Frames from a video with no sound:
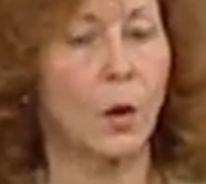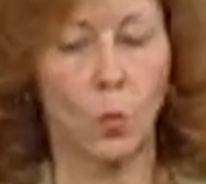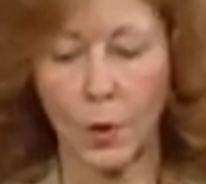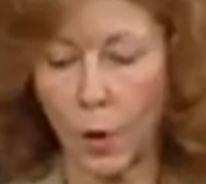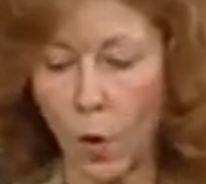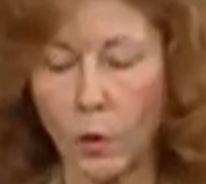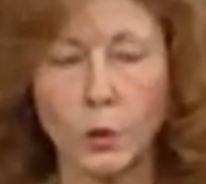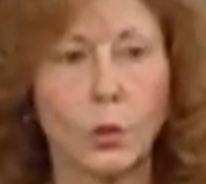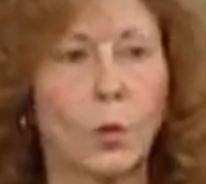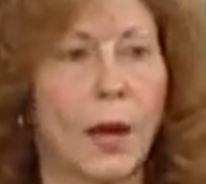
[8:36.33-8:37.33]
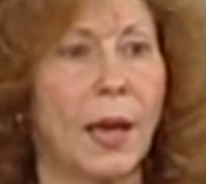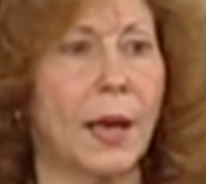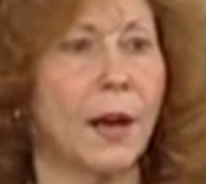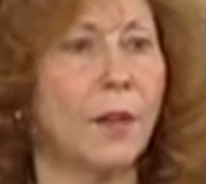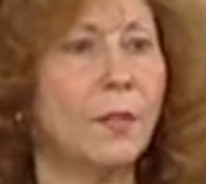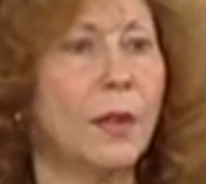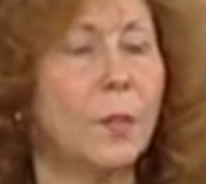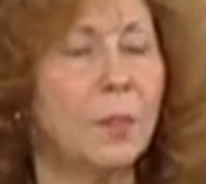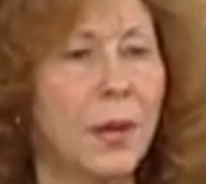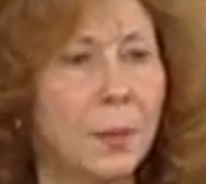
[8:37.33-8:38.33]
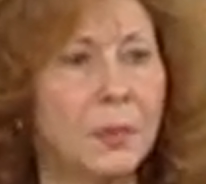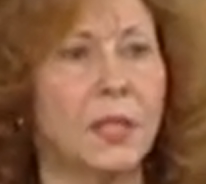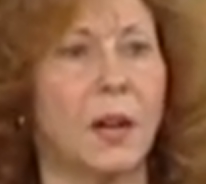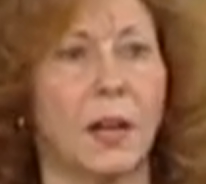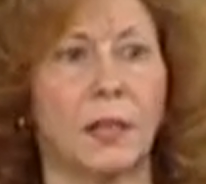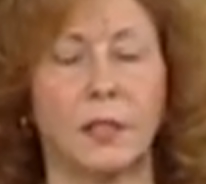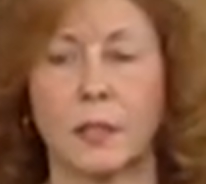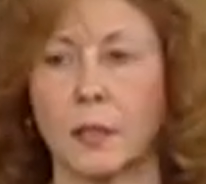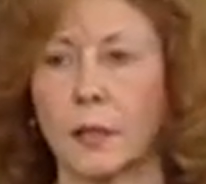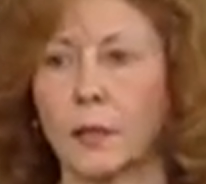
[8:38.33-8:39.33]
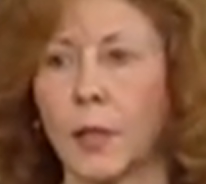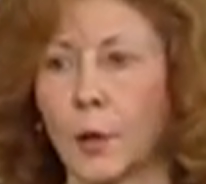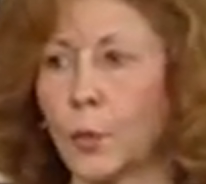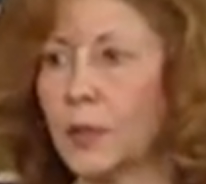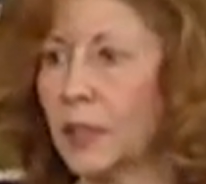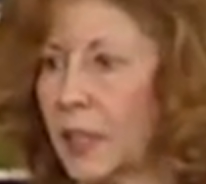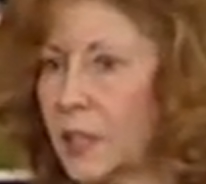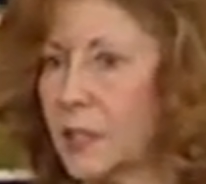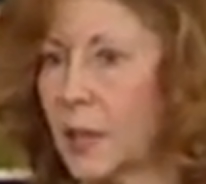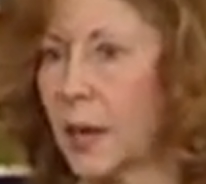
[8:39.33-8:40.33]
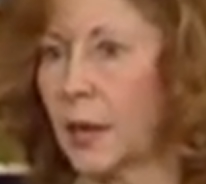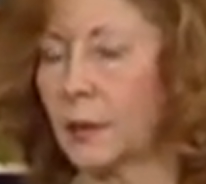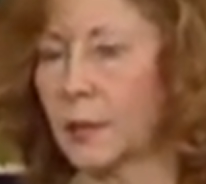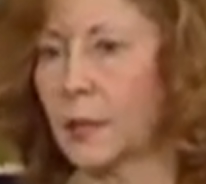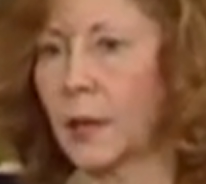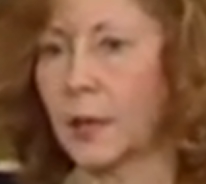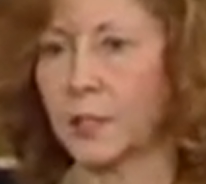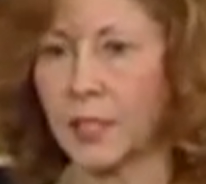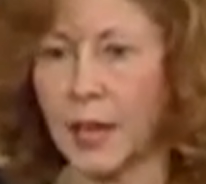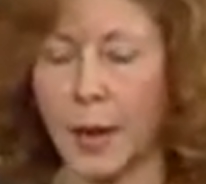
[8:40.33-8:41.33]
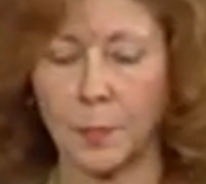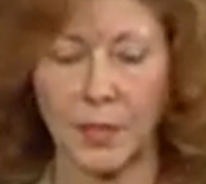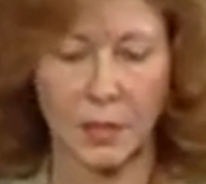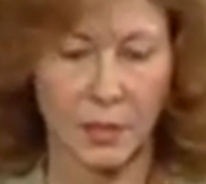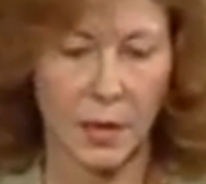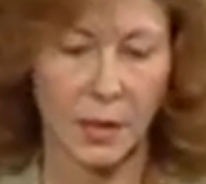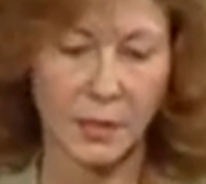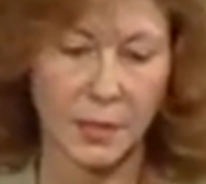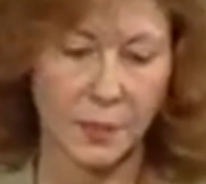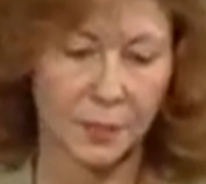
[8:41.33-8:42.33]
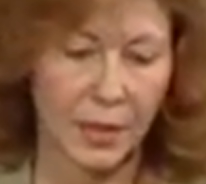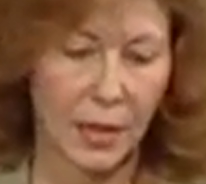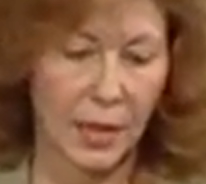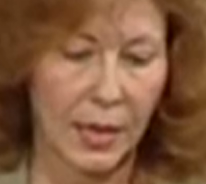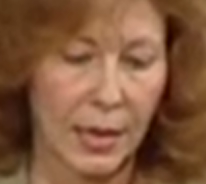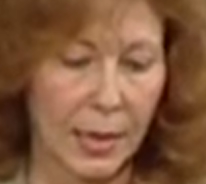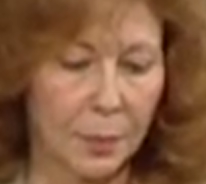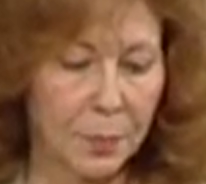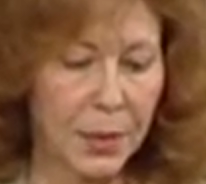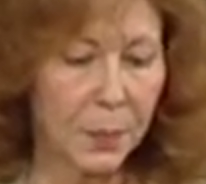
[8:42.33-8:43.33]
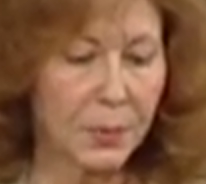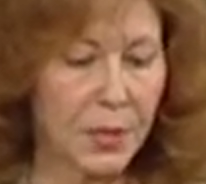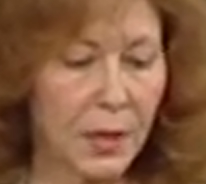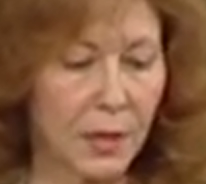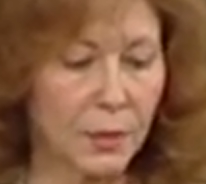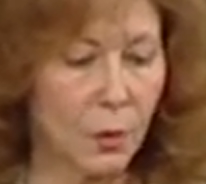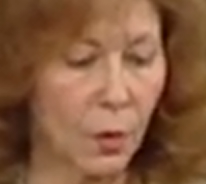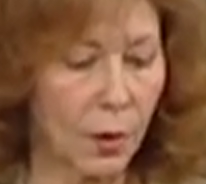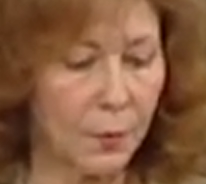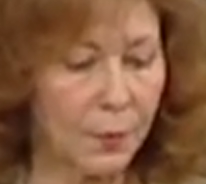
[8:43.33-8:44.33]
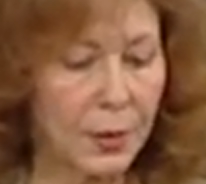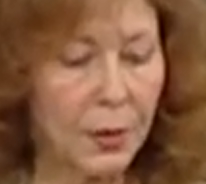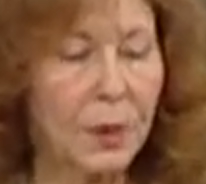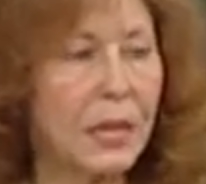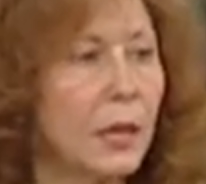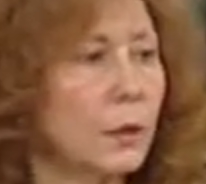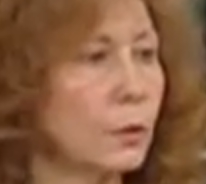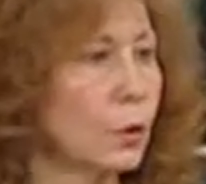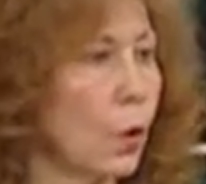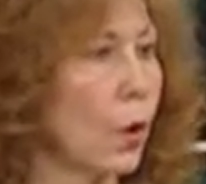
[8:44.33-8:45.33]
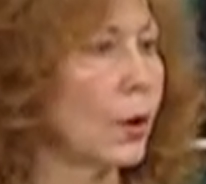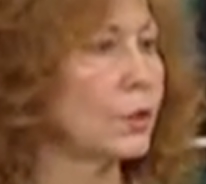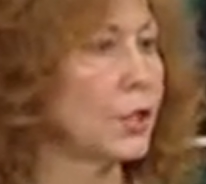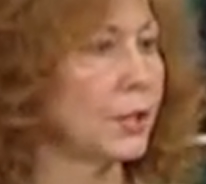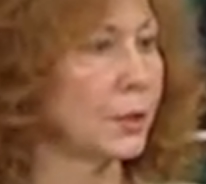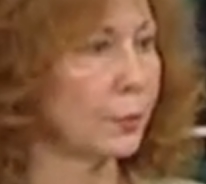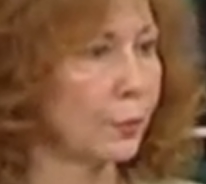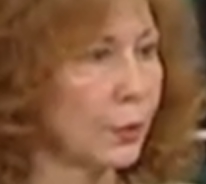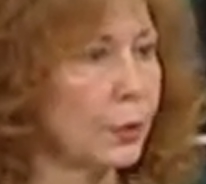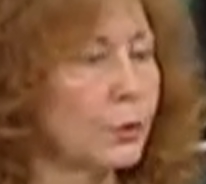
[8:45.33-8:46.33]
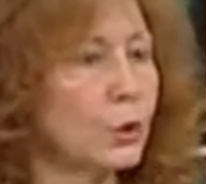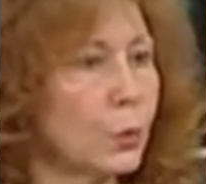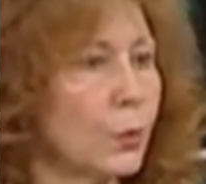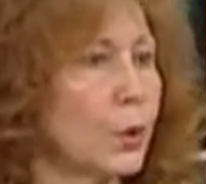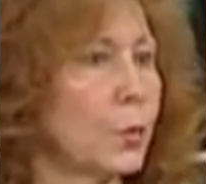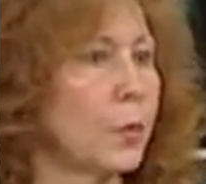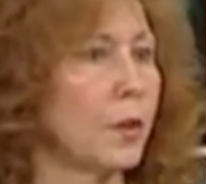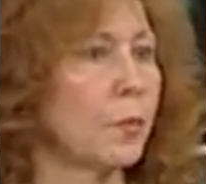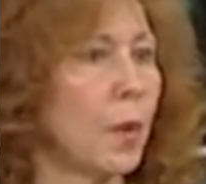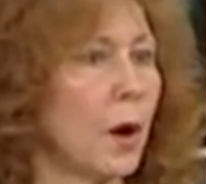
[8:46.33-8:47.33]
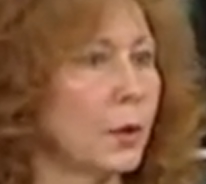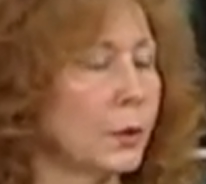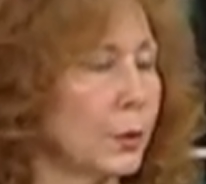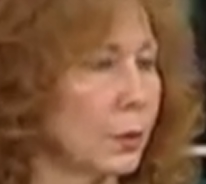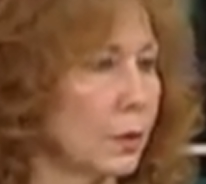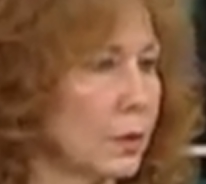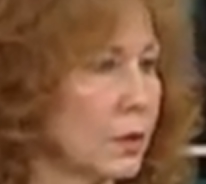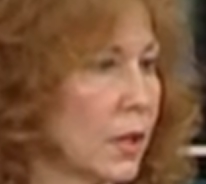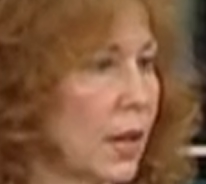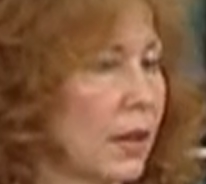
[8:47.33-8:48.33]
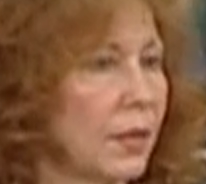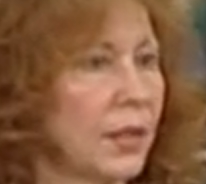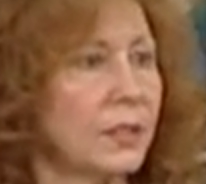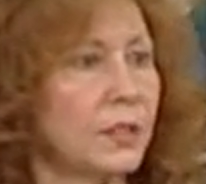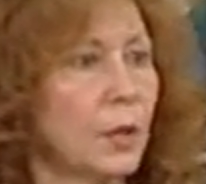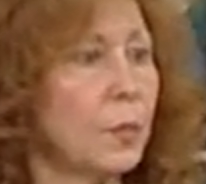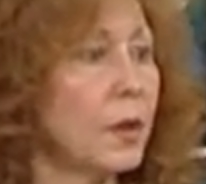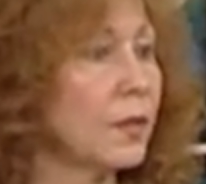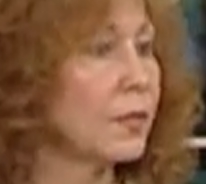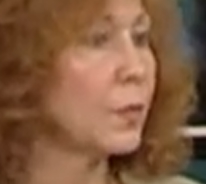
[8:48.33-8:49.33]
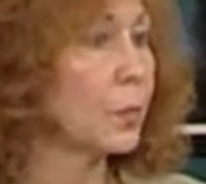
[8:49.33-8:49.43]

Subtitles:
We also have peptides that are released at synaptic sites. And peptides are a very large and diverse group of molecules that in some area of the